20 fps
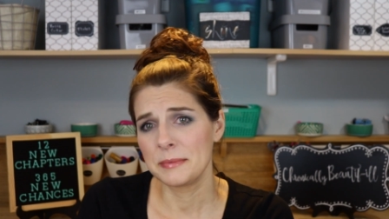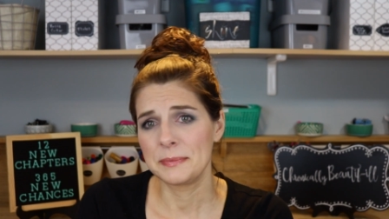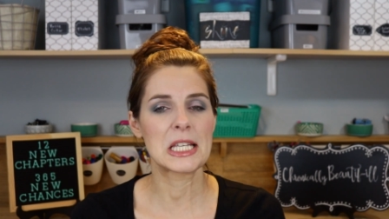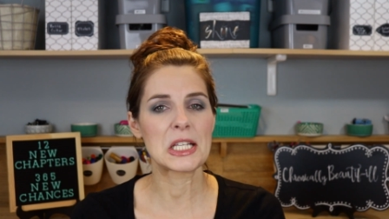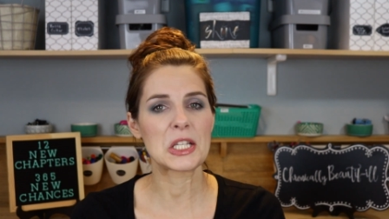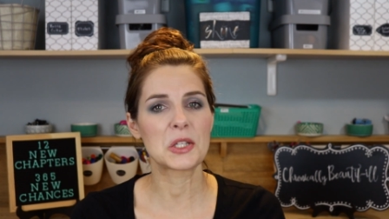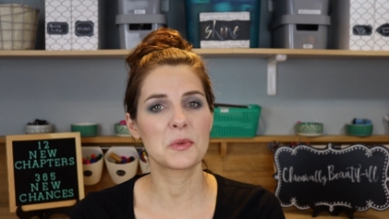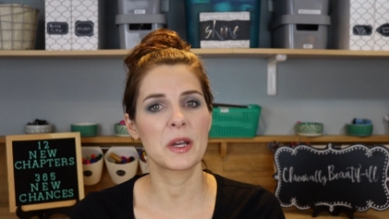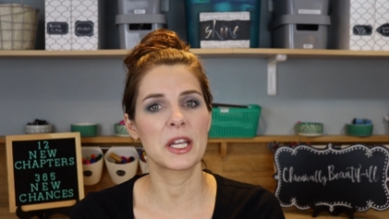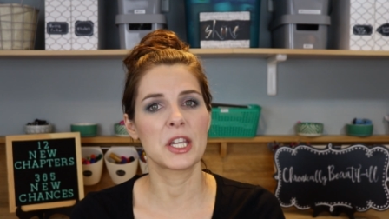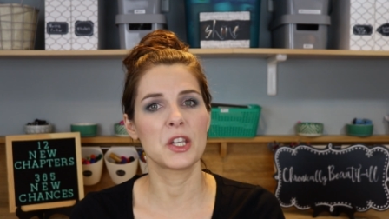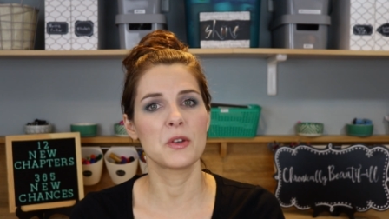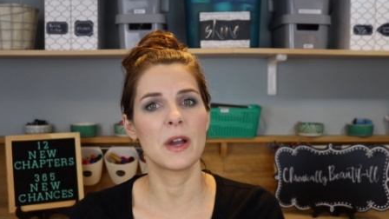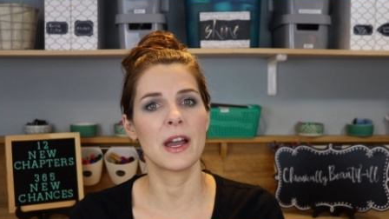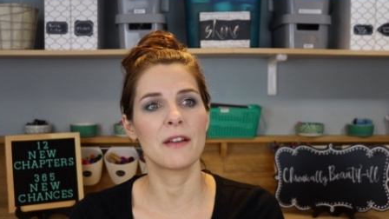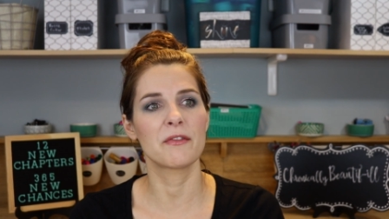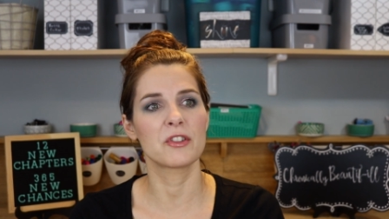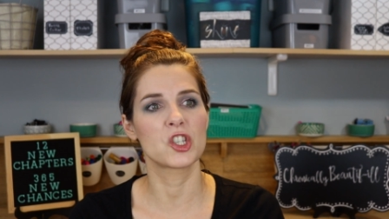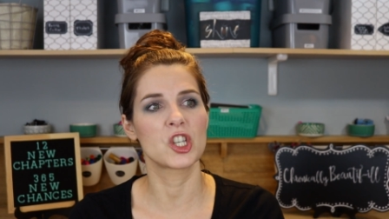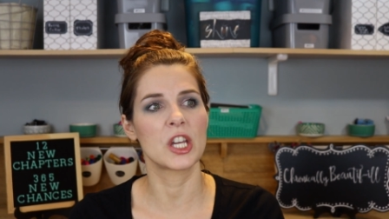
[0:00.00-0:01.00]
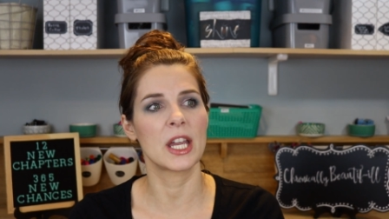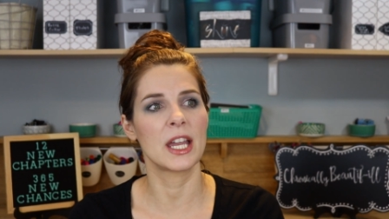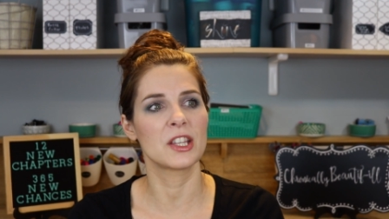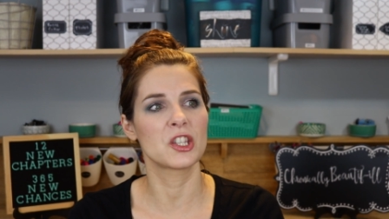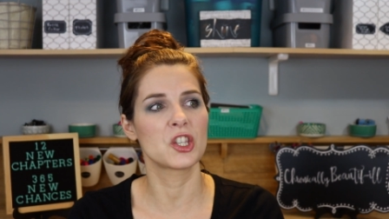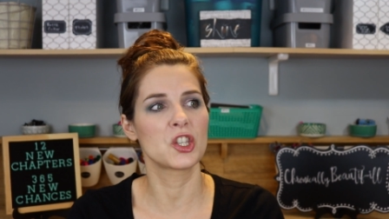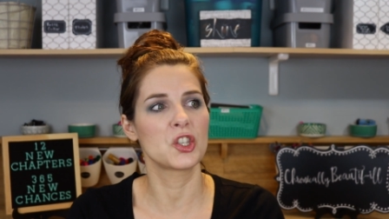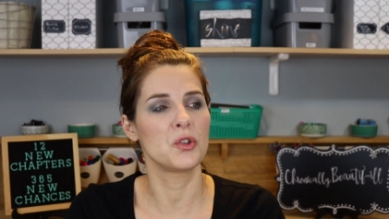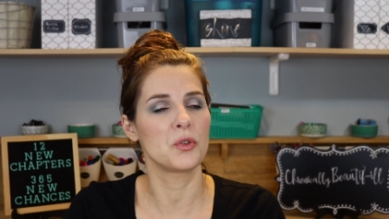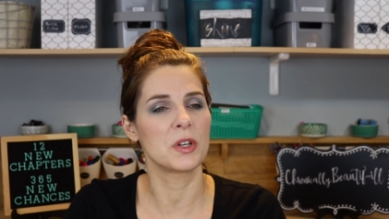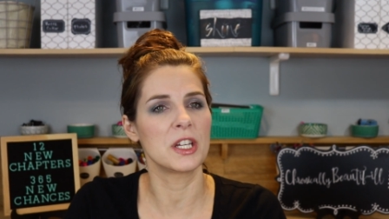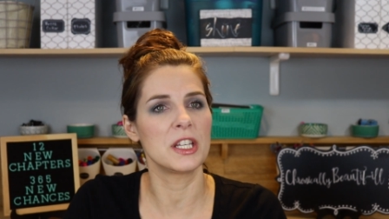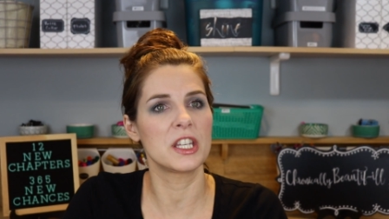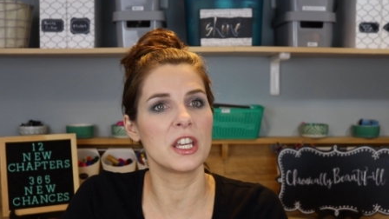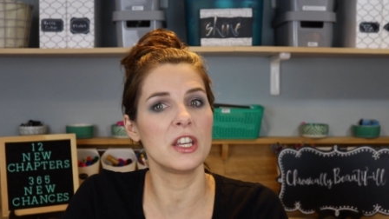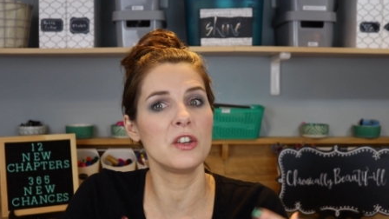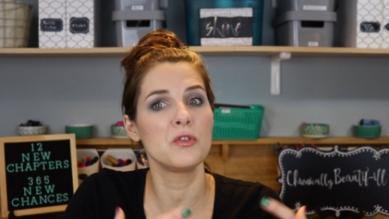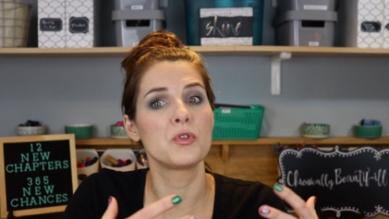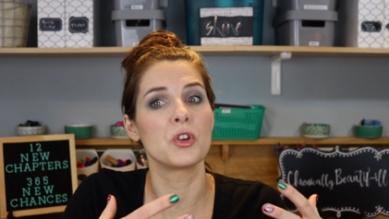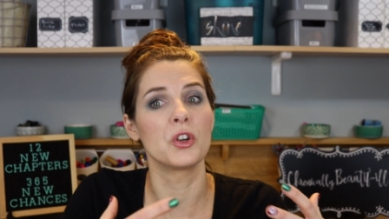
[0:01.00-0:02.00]
This way, you have a chance to
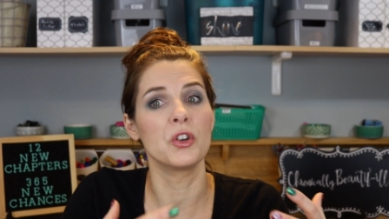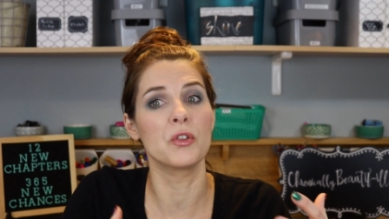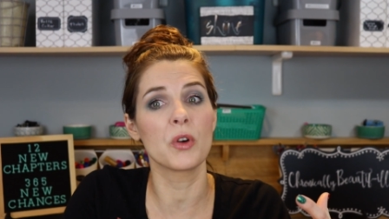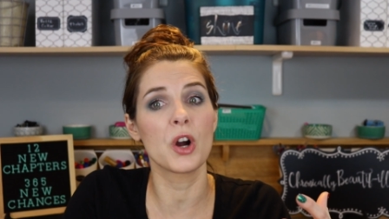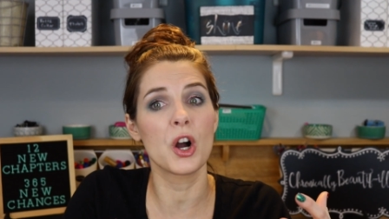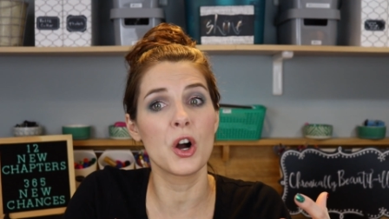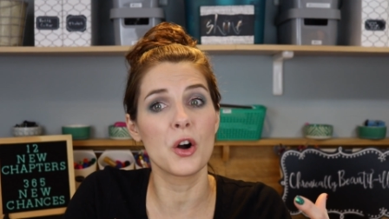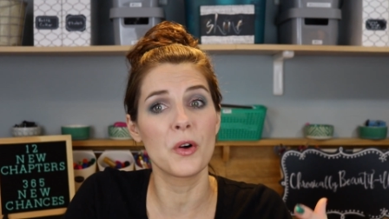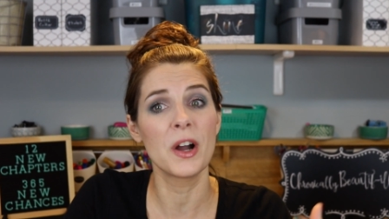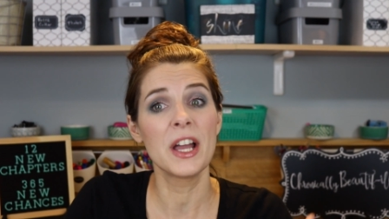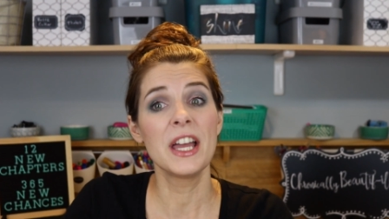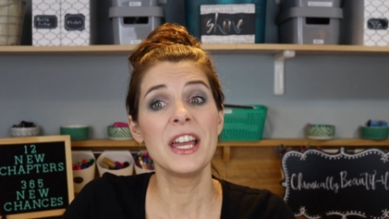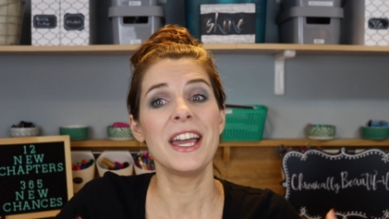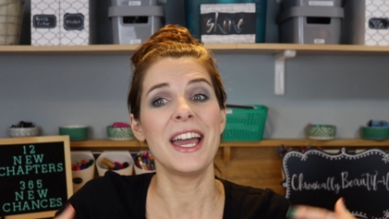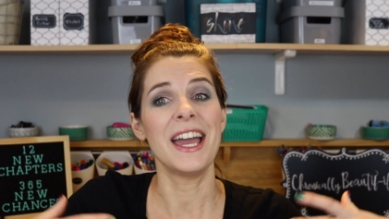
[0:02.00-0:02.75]
continue to grow